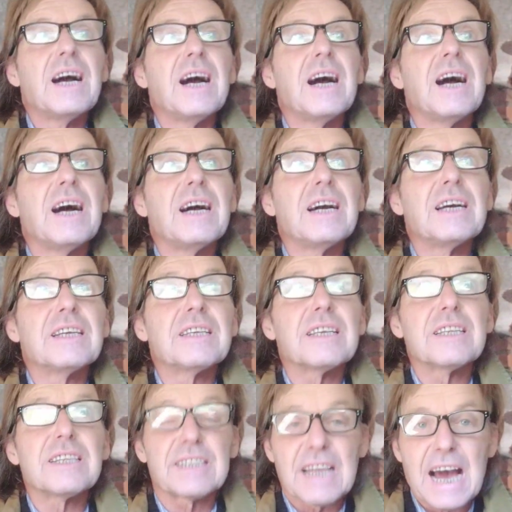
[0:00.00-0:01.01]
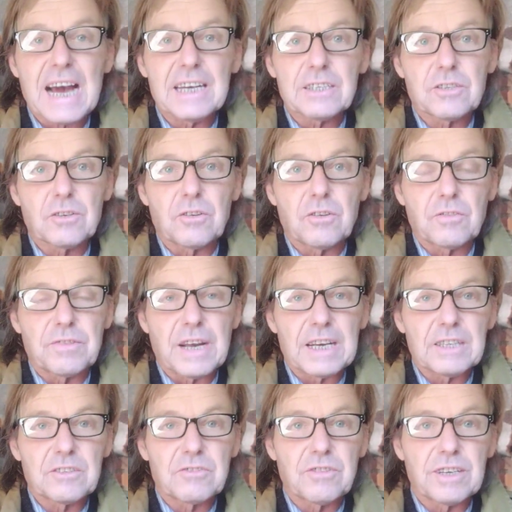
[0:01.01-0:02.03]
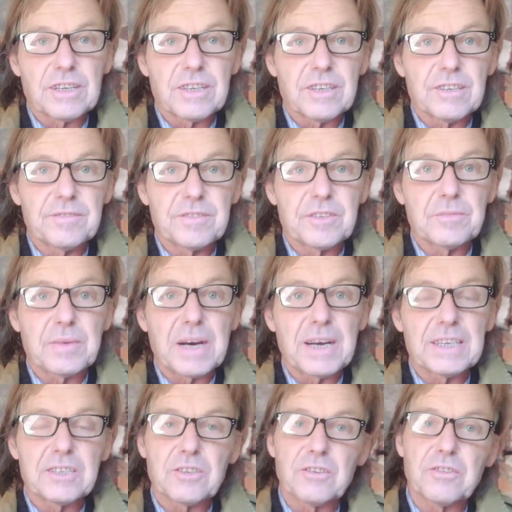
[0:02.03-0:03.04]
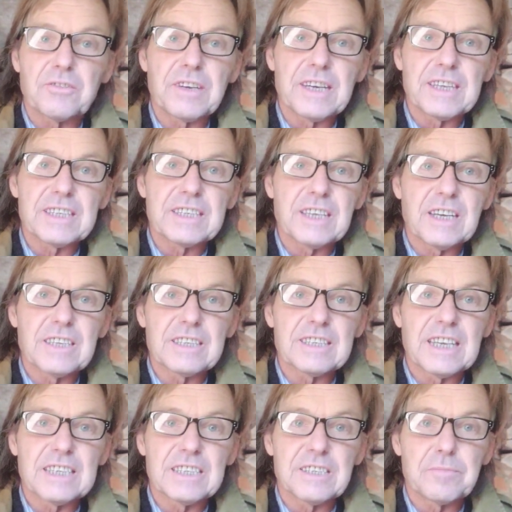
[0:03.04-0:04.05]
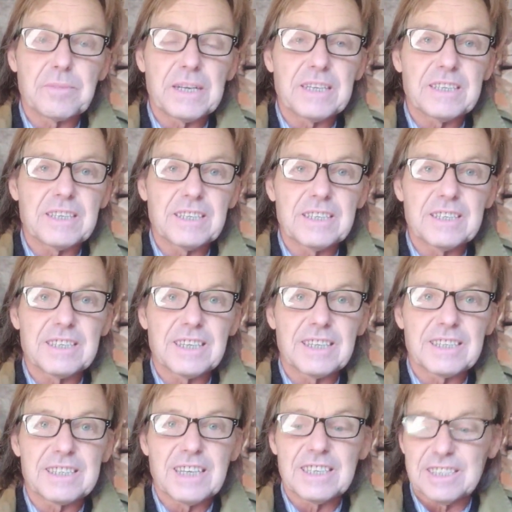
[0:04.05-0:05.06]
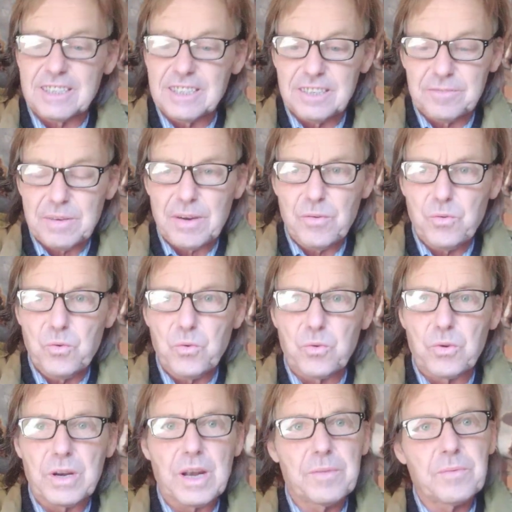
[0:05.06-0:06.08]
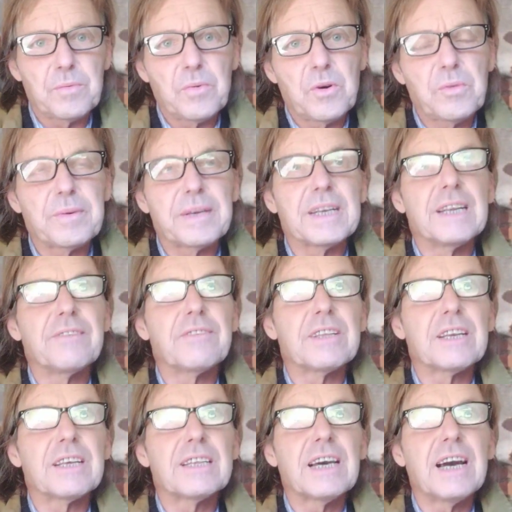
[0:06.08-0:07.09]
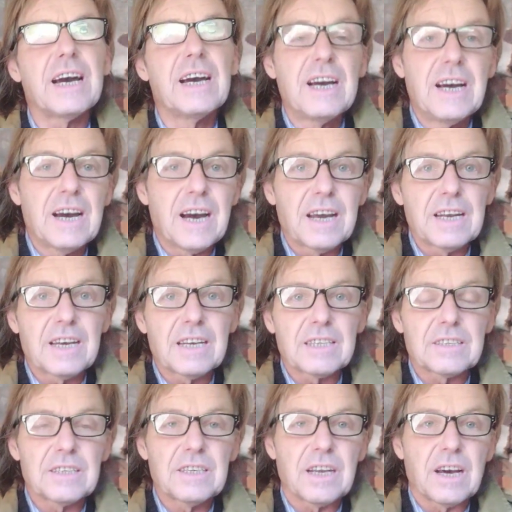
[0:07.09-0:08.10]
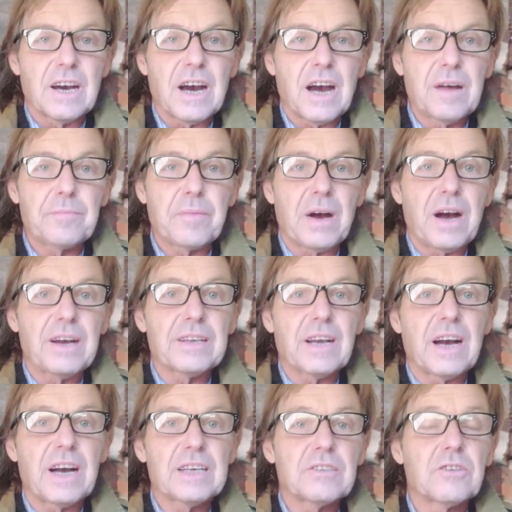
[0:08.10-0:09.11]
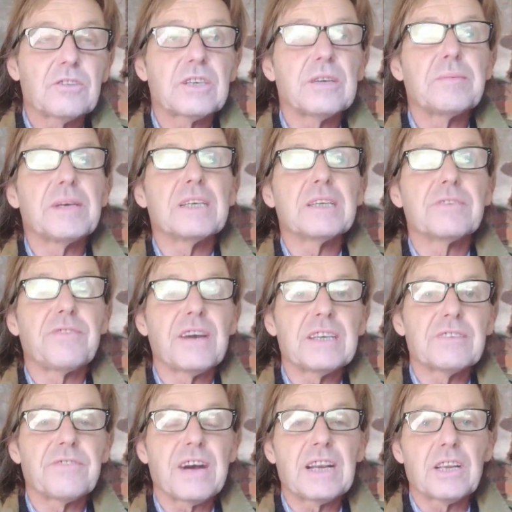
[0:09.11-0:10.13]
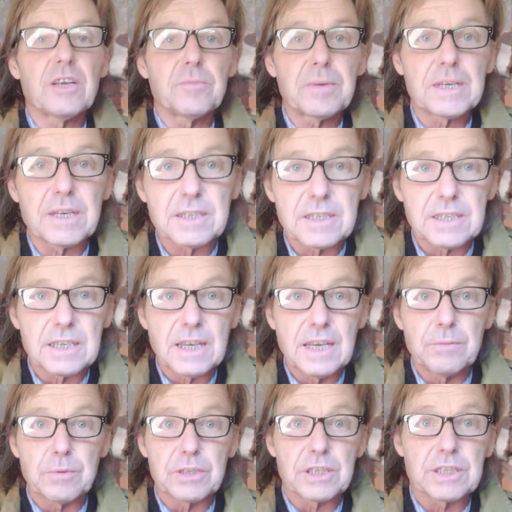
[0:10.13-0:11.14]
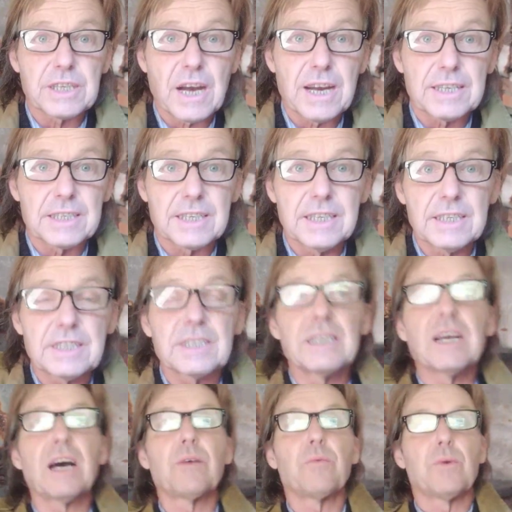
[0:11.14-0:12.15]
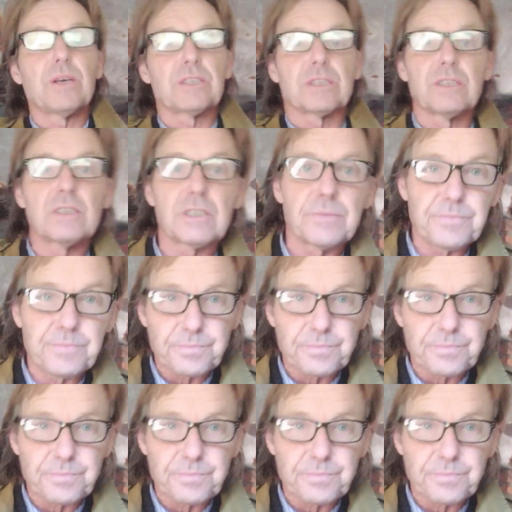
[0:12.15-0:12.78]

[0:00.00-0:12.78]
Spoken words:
And that sort of like triggered into my sort of like sensitive about global warming and everything like that. And I took him at his face value because he was a scientist and I wasn't.